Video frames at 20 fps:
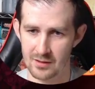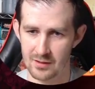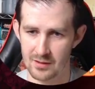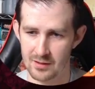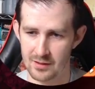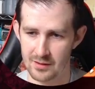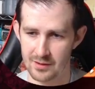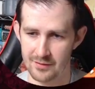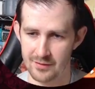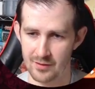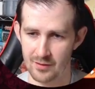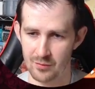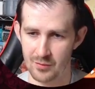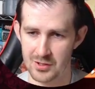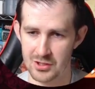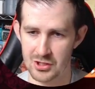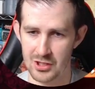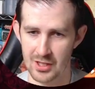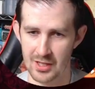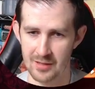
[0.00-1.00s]
And then we
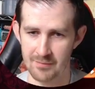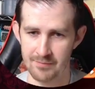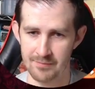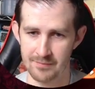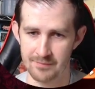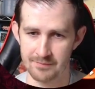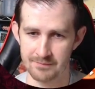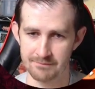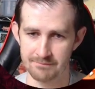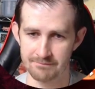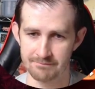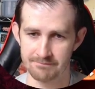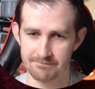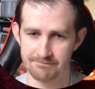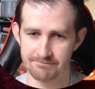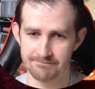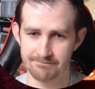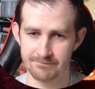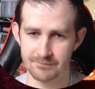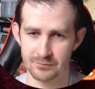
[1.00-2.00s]
jam.
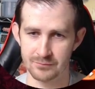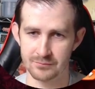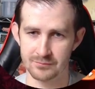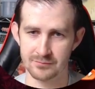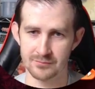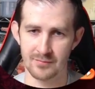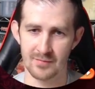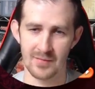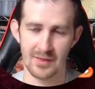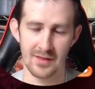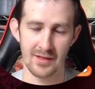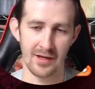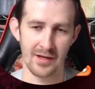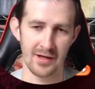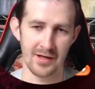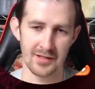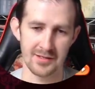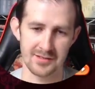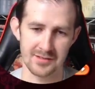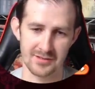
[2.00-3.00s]

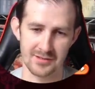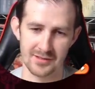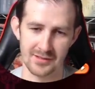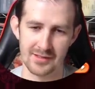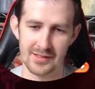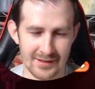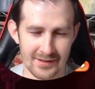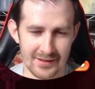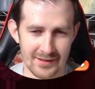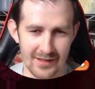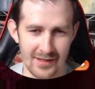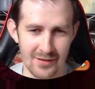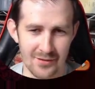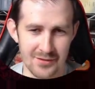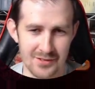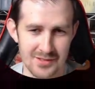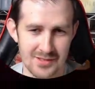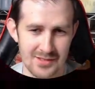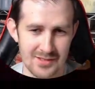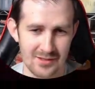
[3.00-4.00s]
Nice. That
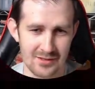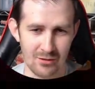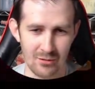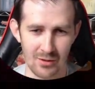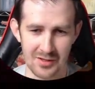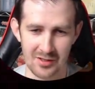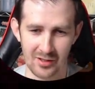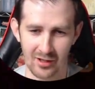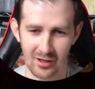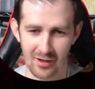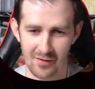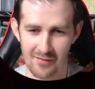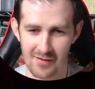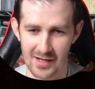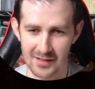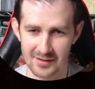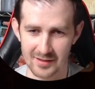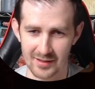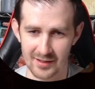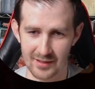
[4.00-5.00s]
was quite the curve
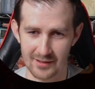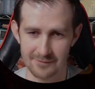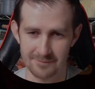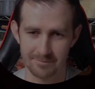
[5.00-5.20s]
out there.